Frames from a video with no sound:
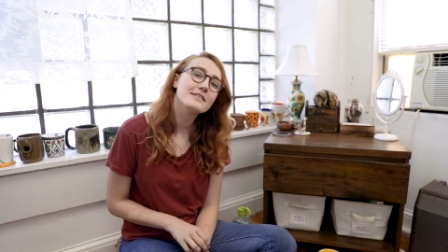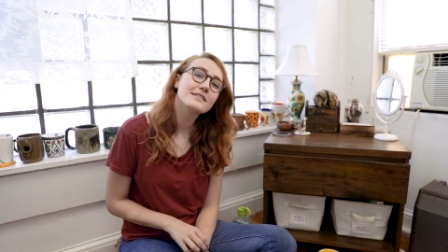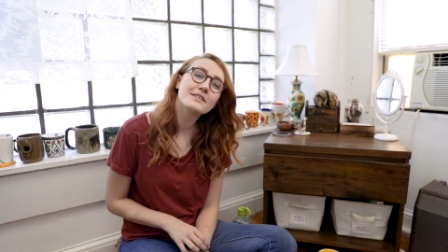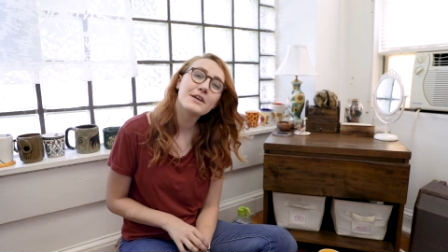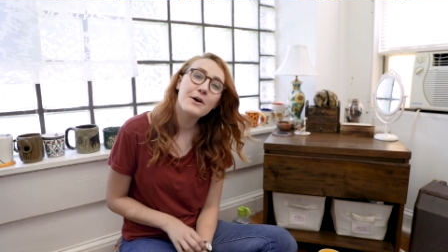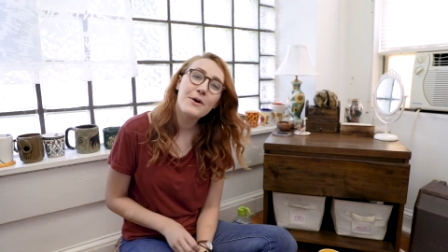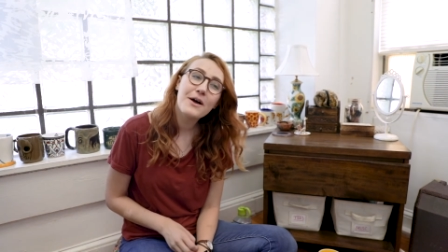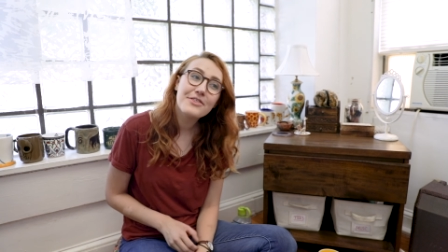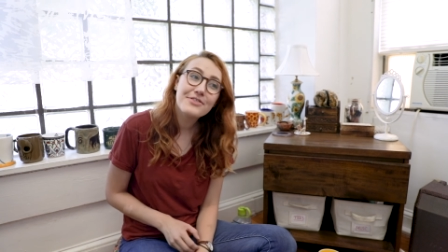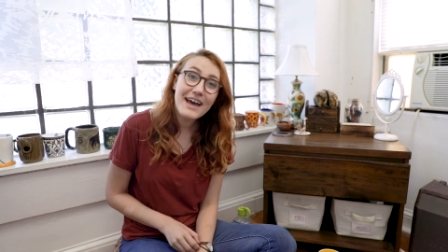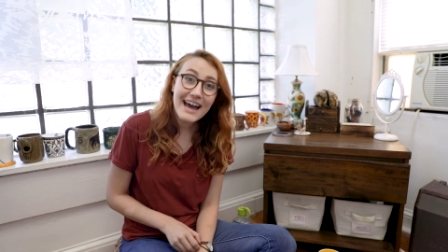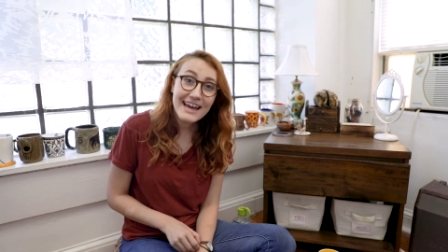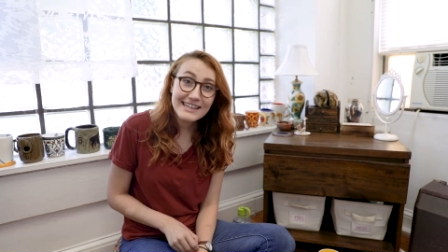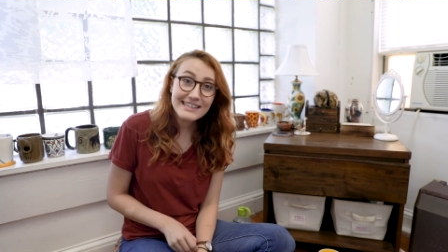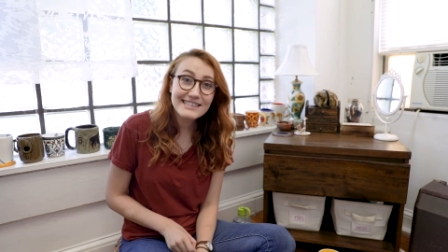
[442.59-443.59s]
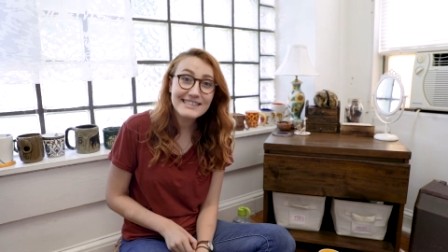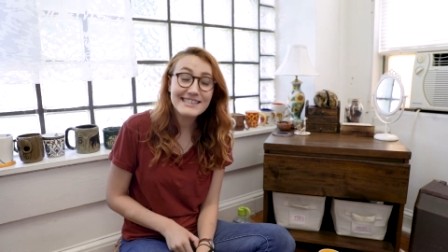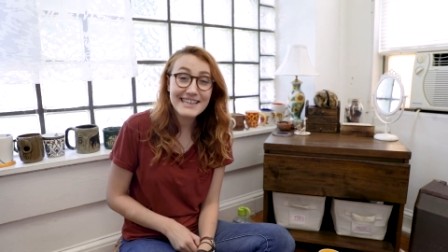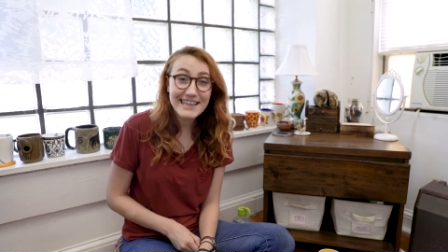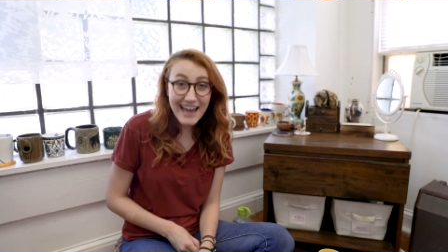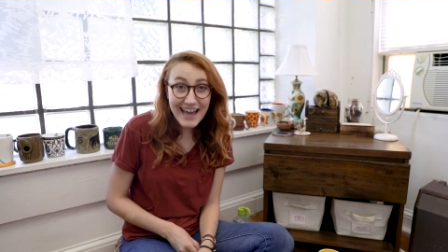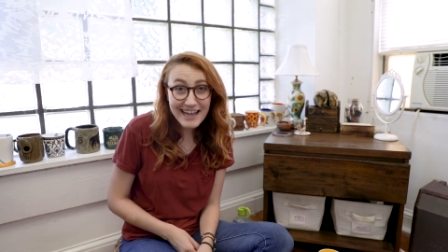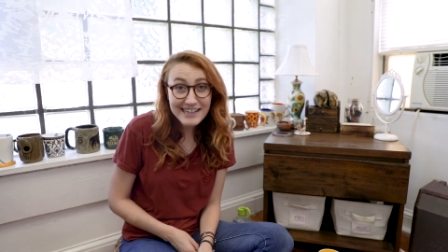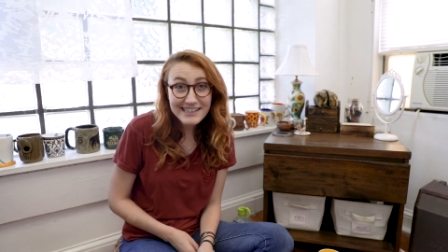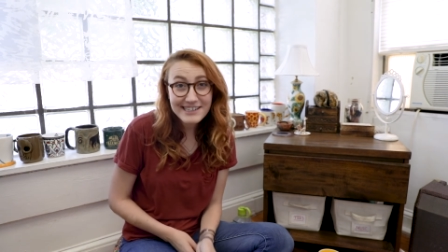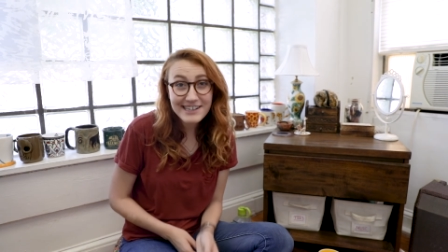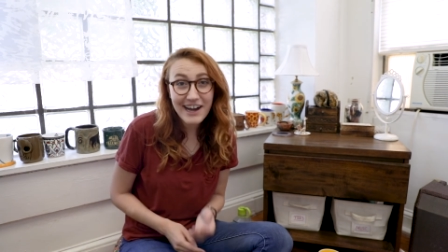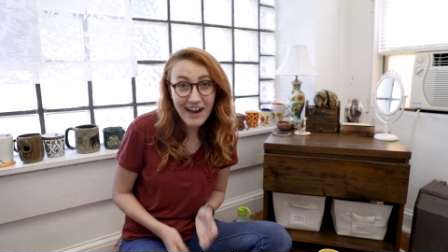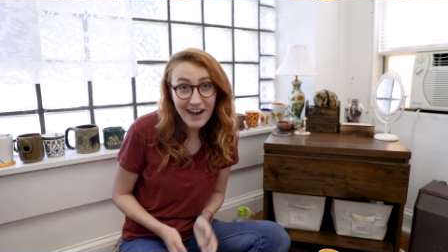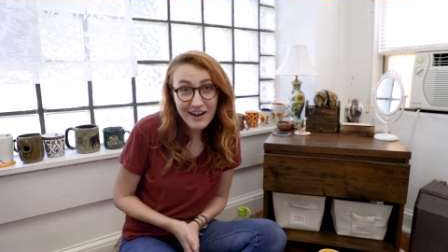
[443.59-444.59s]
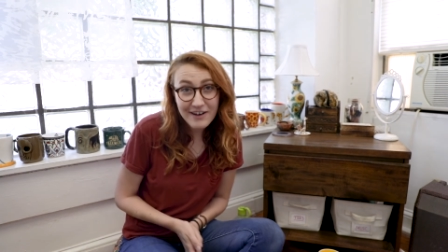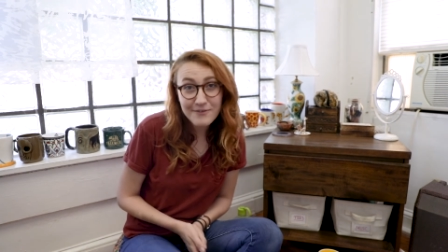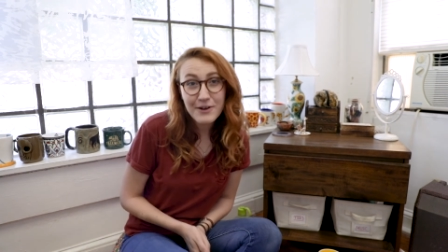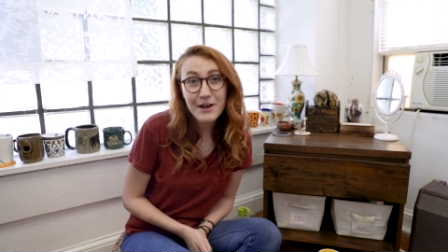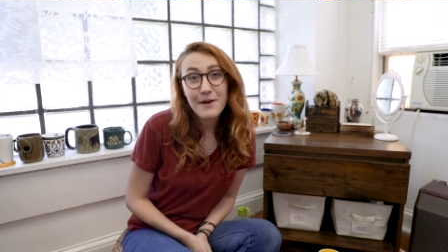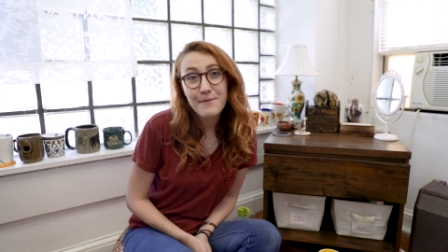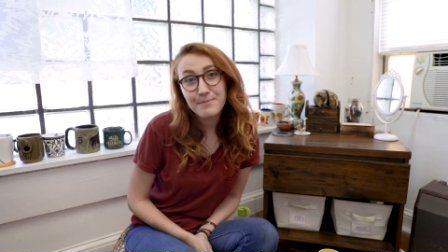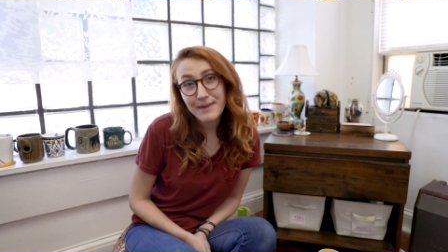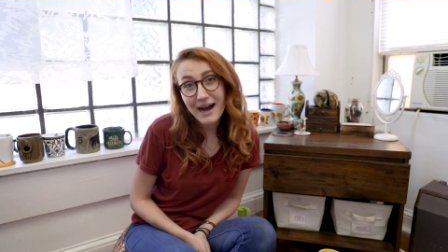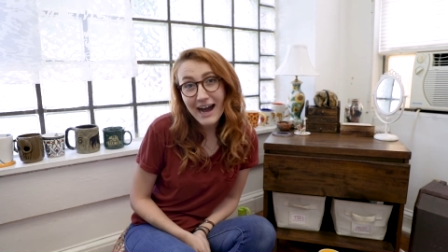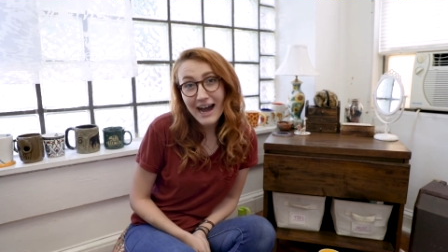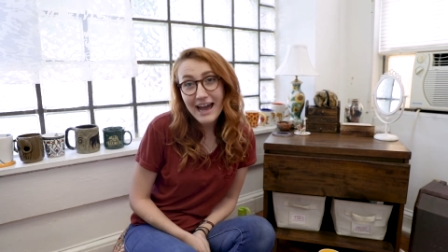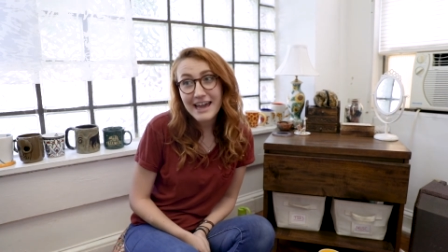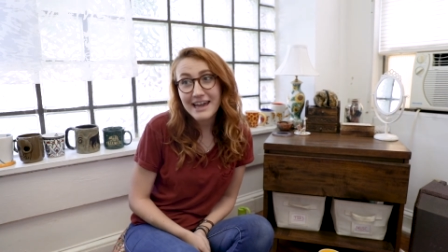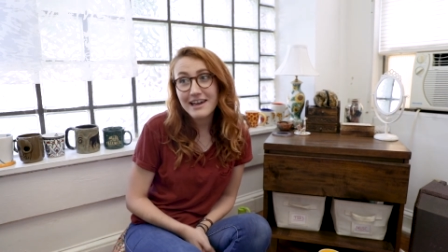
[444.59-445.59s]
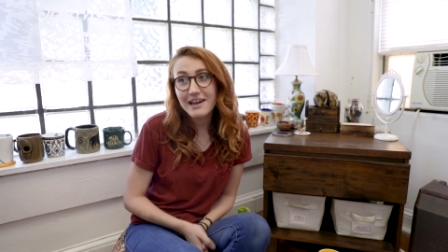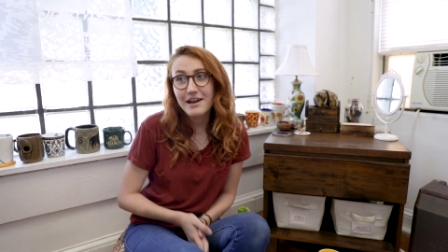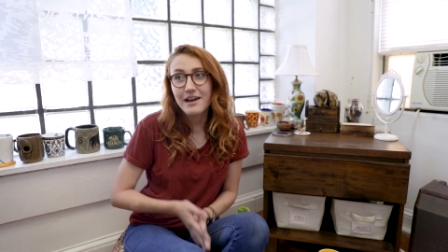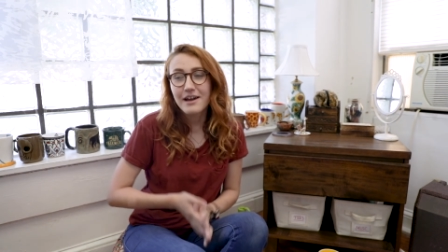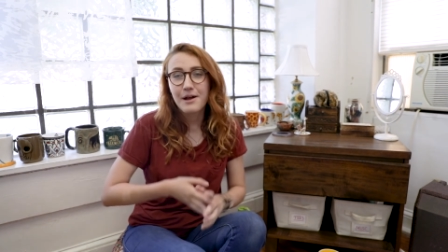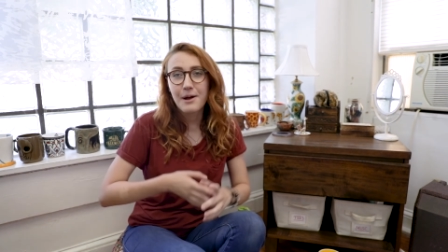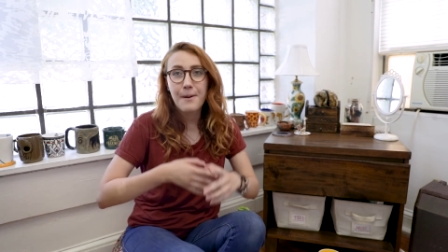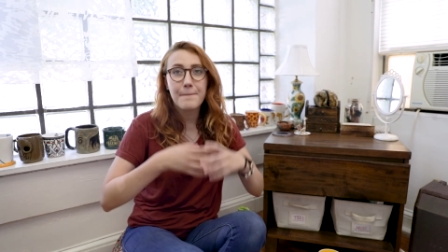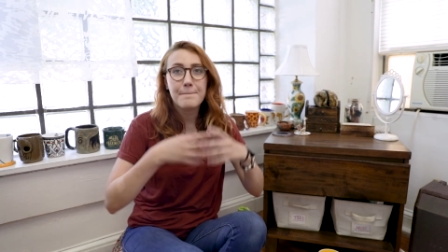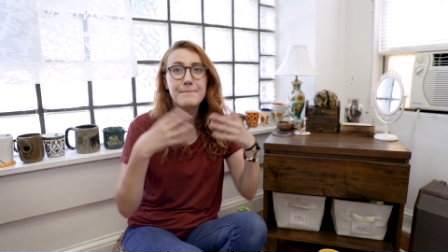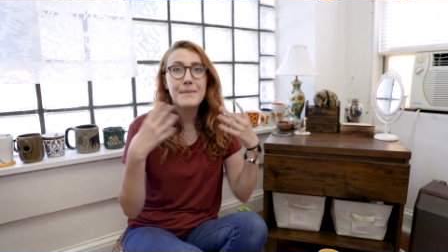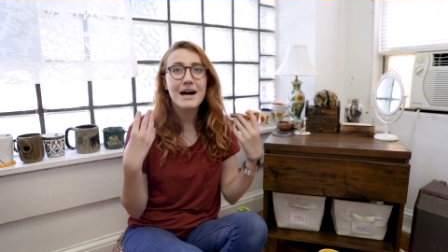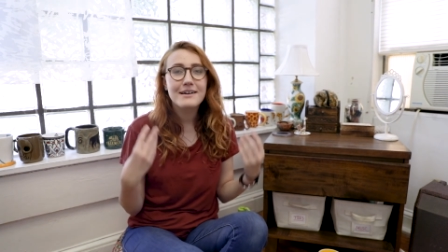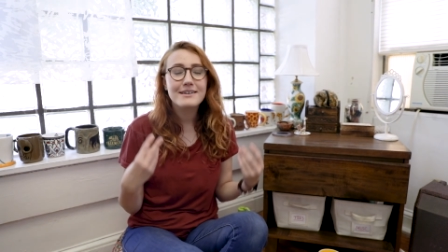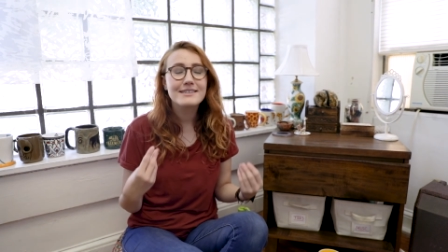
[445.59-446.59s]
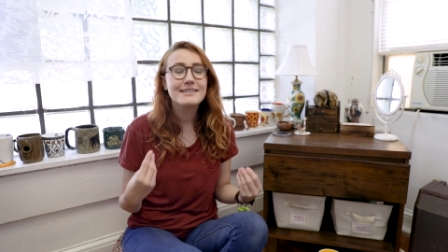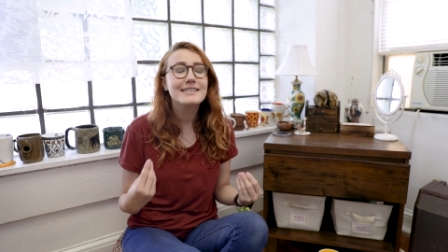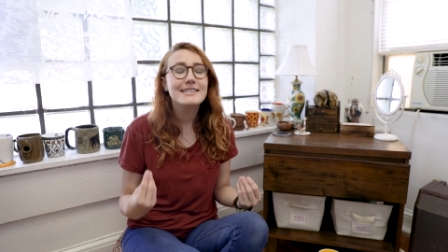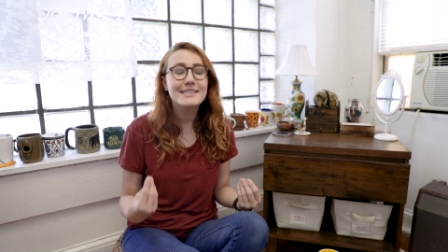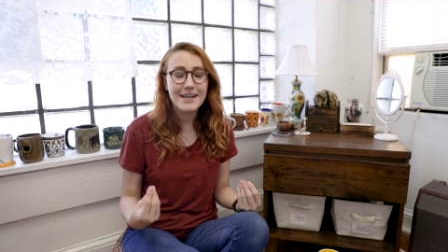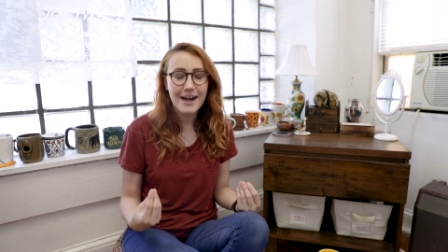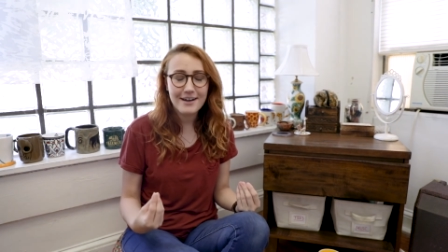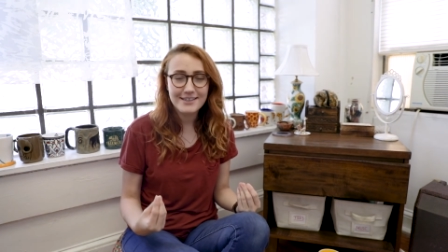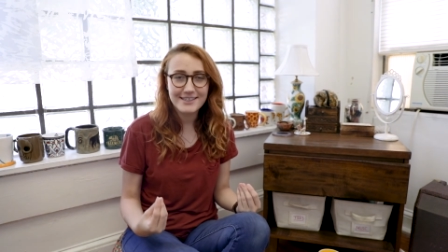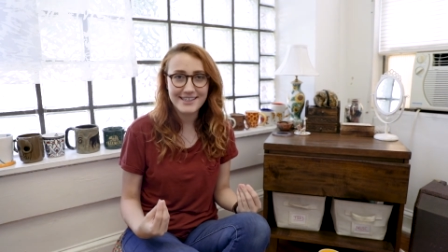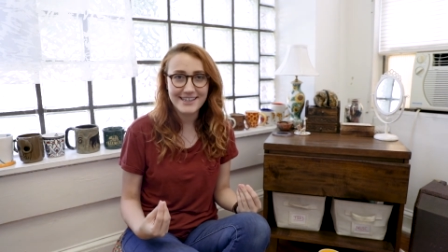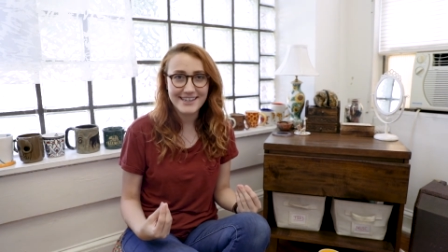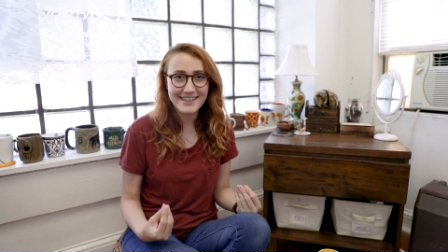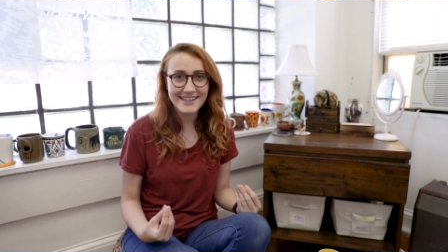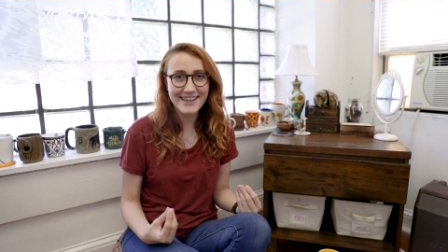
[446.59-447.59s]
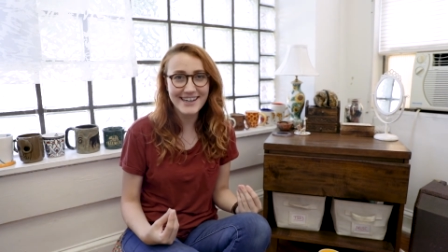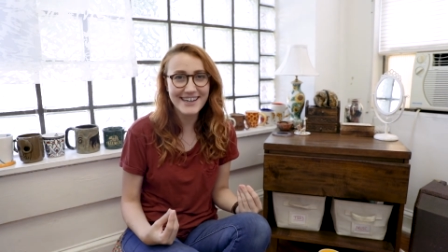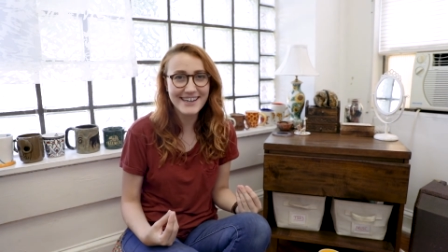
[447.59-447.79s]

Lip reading: So that is the end of my mug detoxing.